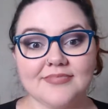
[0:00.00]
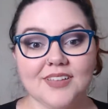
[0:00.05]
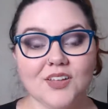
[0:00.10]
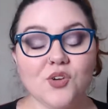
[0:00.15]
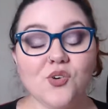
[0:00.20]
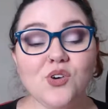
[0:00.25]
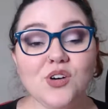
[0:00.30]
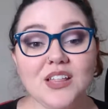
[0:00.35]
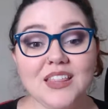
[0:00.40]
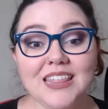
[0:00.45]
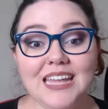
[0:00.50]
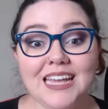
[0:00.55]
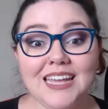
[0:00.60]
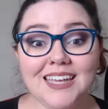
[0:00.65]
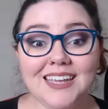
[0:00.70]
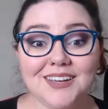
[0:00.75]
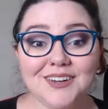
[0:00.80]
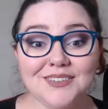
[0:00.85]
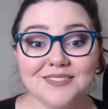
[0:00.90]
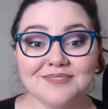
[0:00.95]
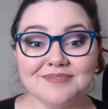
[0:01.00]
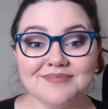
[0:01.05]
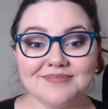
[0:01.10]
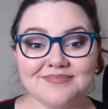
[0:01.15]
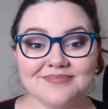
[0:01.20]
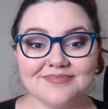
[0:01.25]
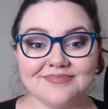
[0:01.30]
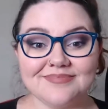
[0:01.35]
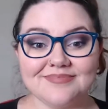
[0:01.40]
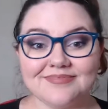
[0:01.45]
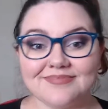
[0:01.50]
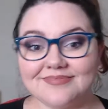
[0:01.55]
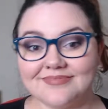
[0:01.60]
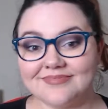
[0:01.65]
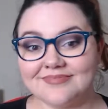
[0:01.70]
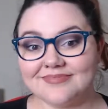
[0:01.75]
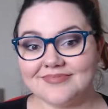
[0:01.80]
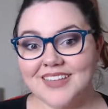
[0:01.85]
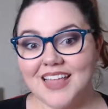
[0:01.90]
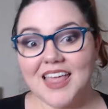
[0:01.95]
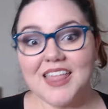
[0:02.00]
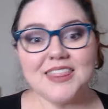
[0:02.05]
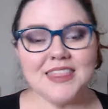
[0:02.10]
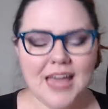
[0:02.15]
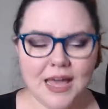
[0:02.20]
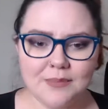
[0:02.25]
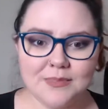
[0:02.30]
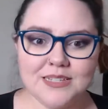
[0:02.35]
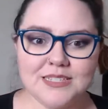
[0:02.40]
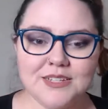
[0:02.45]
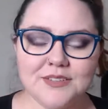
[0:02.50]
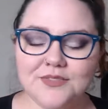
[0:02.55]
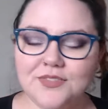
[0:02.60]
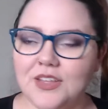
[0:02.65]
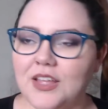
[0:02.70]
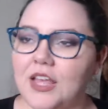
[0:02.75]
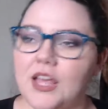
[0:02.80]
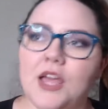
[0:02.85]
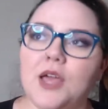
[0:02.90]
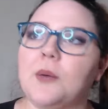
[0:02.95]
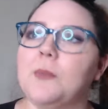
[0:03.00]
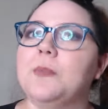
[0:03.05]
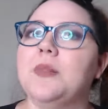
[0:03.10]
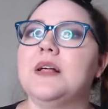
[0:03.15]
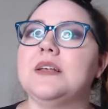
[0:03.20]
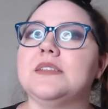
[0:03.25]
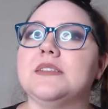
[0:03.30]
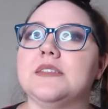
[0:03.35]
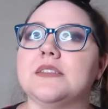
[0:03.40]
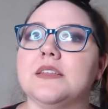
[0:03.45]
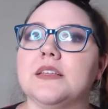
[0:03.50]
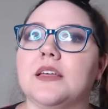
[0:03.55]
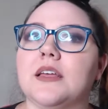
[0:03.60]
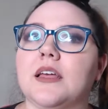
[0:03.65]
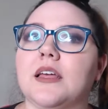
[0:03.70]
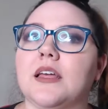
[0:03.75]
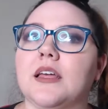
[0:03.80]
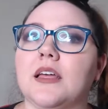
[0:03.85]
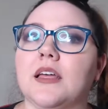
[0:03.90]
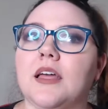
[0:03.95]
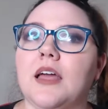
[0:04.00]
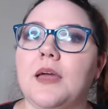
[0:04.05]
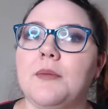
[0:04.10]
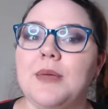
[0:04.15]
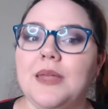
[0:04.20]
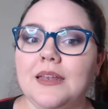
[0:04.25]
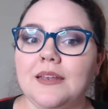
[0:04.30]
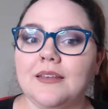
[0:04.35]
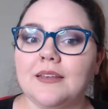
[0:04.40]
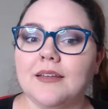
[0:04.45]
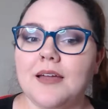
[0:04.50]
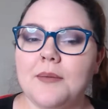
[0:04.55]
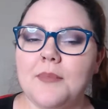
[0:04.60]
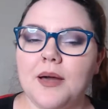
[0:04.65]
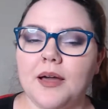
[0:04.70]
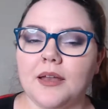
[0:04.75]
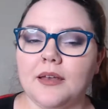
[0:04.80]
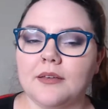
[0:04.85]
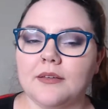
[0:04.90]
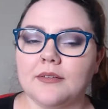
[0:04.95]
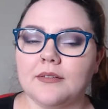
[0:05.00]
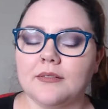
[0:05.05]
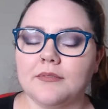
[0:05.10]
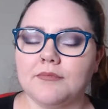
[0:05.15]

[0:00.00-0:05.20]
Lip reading: cool, thank you. That must have, plus, I mean, come on.